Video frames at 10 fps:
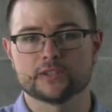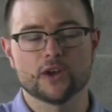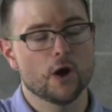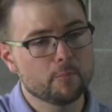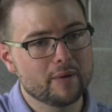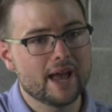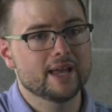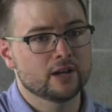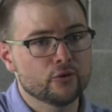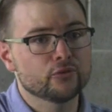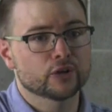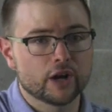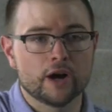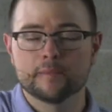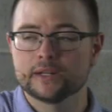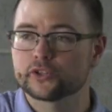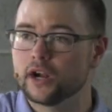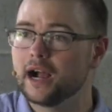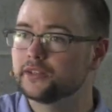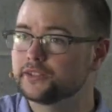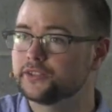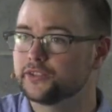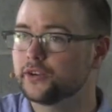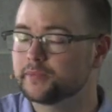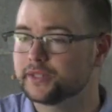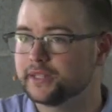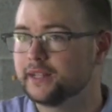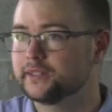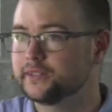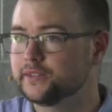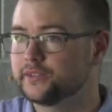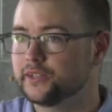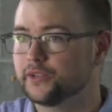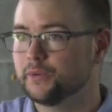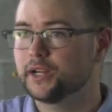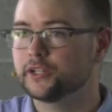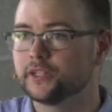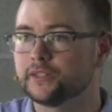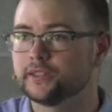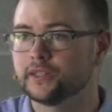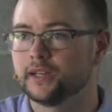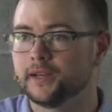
to obey and overcome in trials and circumstances and situations.